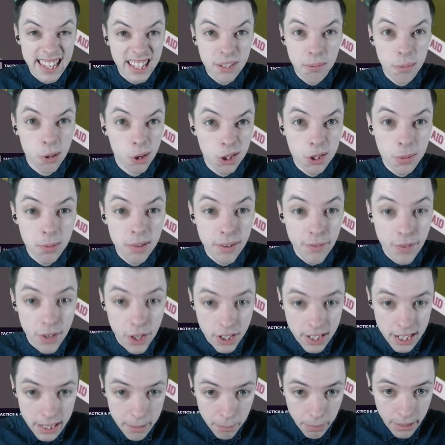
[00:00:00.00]
to be the first team
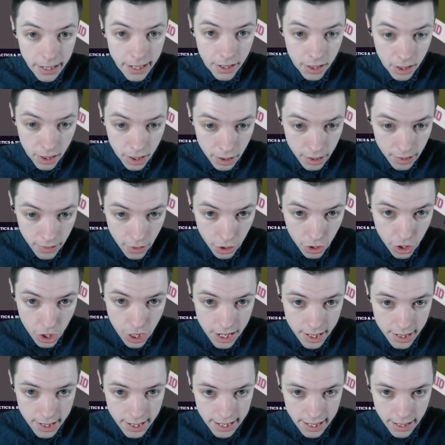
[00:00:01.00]
players, although they've got a chance here.
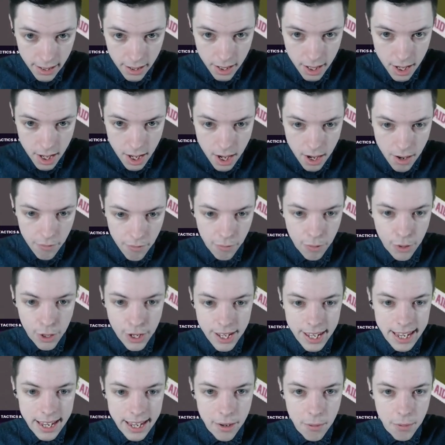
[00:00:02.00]
Free kick,
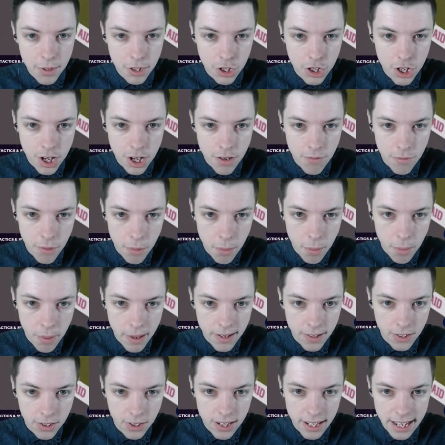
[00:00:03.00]
which Ruben Pena is going to
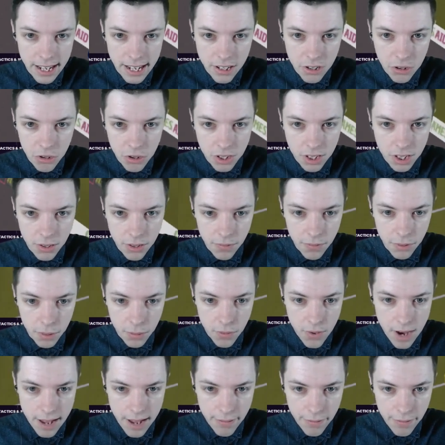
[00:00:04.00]
get talked to from the
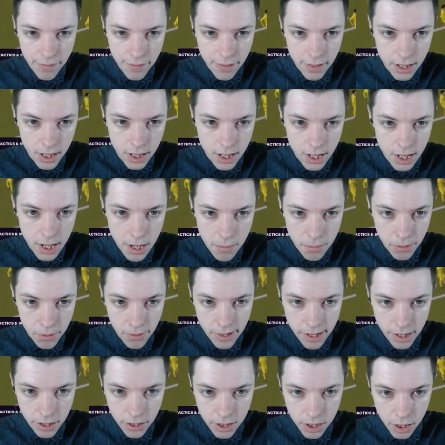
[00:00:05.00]
ref. Parejo's going to
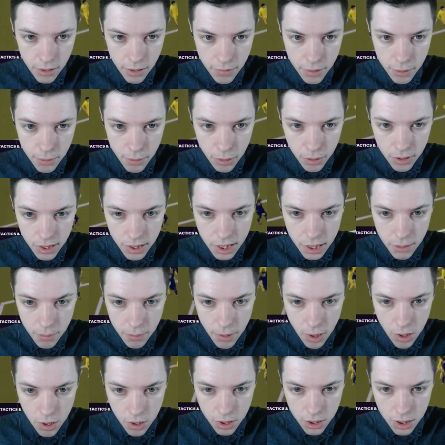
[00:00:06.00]
loft a ball into the
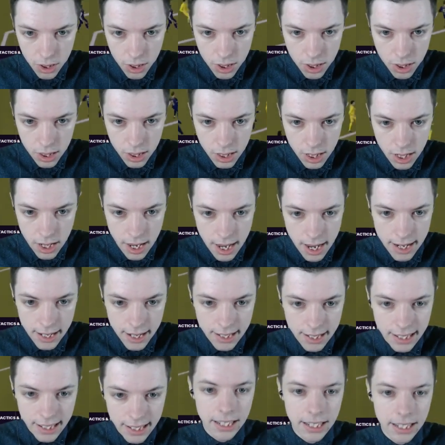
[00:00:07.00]
box, and it's cleared
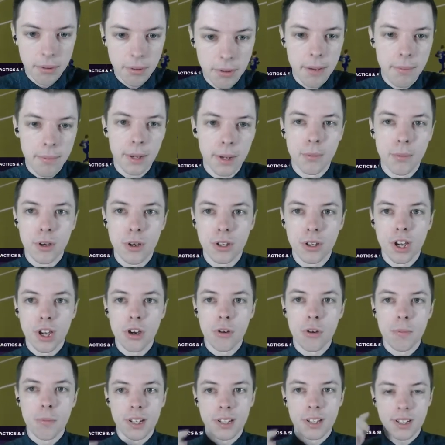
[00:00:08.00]
away by Moy
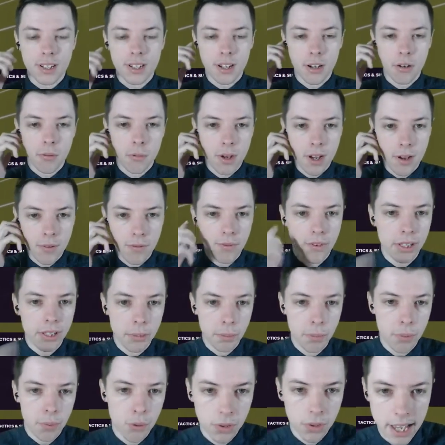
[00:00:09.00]
Gomez. So really poor
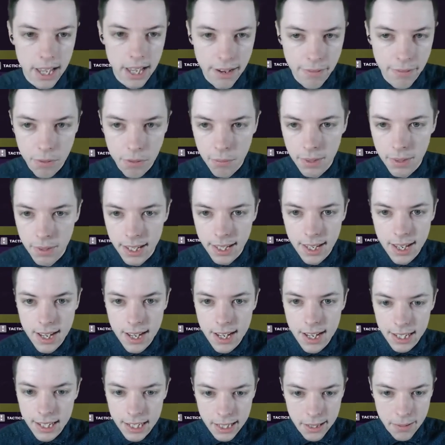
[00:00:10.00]
there from the
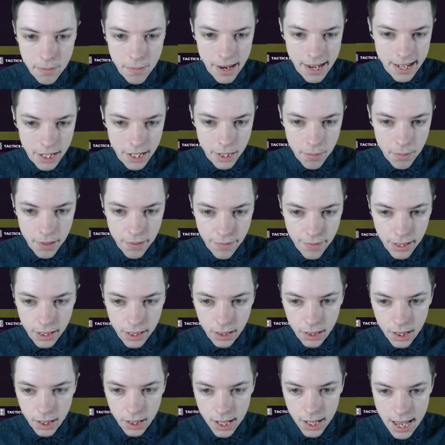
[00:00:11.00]
Spanish midfielder.
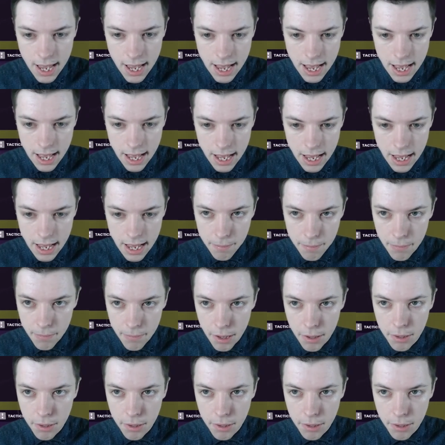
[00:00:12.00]
And I'm not